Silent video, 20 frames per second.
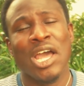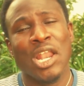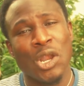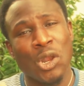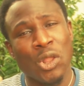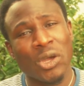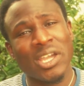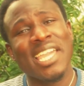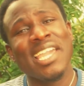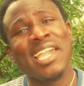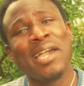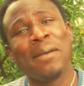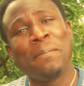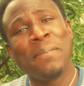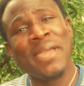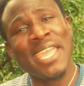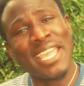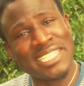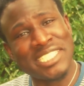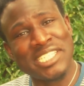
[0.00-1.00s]
Looking
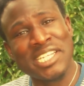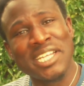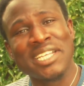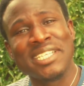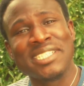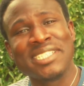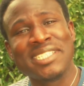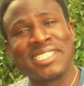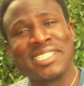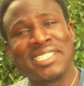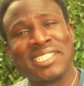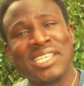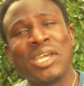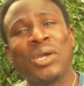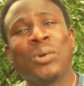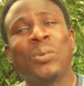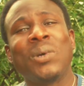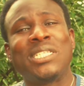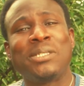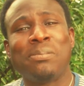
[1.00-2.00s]
at pictures
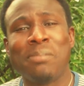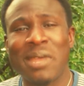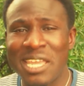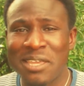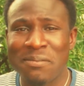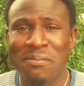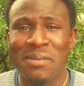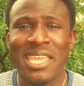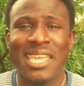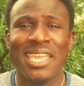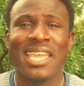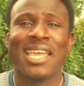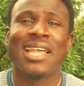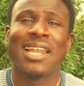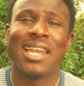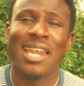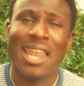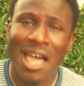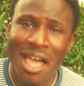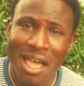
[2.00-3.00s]
which make me
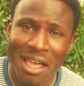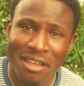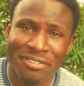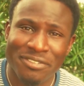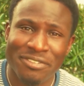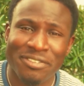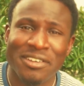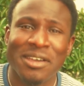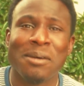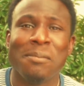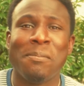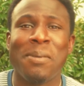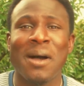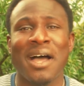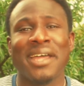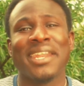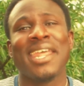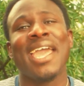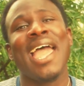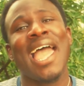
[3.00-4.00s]
laugh
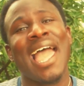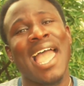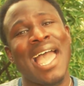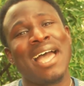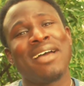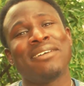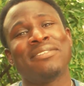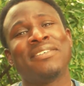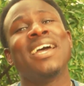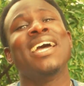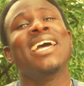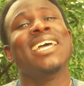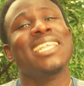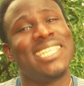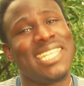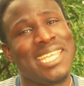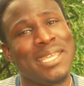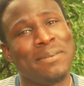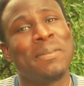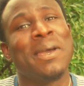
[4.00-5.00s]
but have a
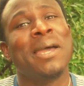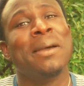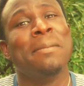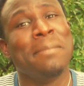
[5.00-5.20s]
deep